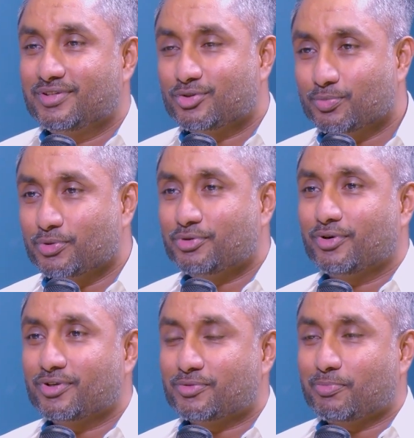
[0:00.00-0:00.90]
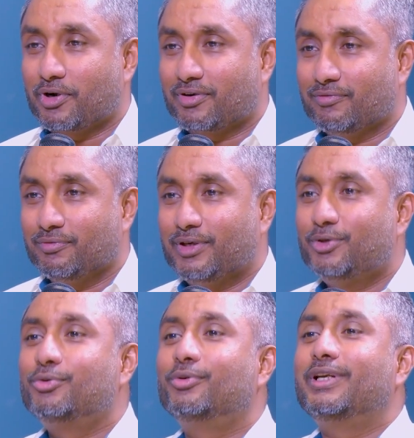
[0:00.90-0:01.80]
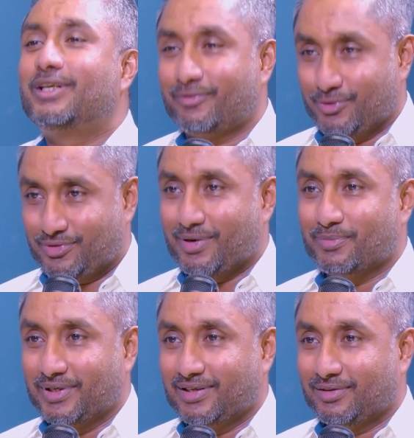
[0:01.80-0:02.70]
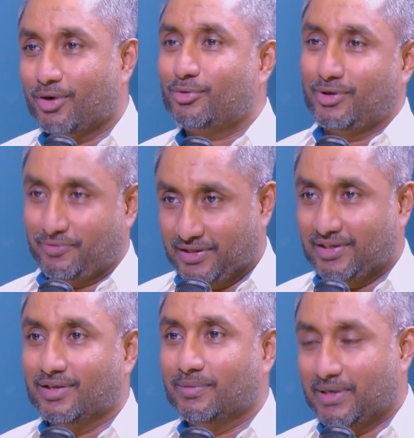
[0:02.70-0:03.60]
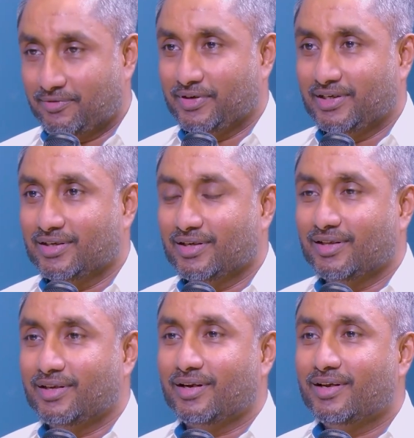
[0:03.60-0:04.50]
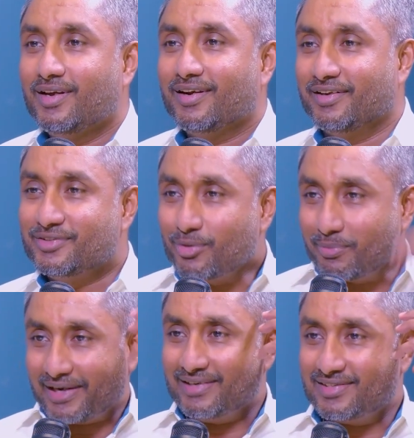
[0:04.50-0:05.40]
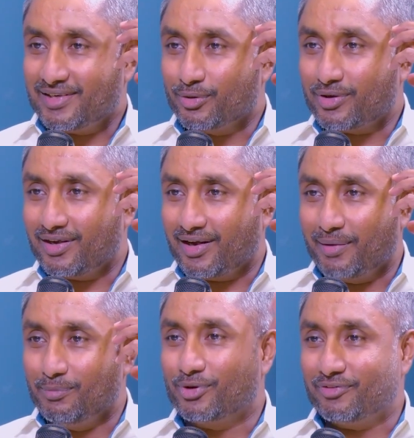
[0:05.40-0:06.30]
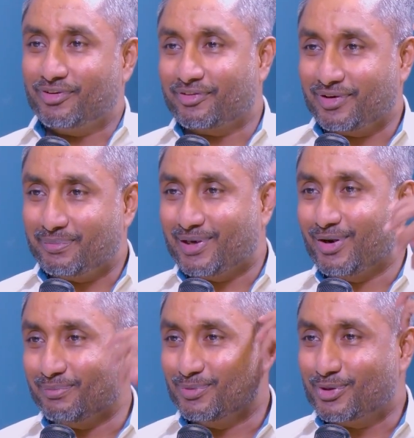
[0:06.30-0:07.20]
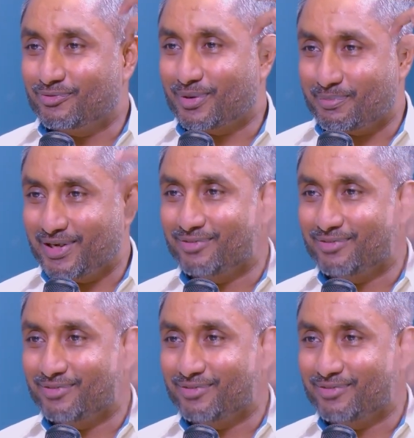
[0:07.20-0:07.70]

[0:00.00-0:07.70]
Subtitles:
just to put you on the spot, when you interview somebody, not only for legal but for any other area, does your mind say, okay, I'm looking for a female, I'm looking for a male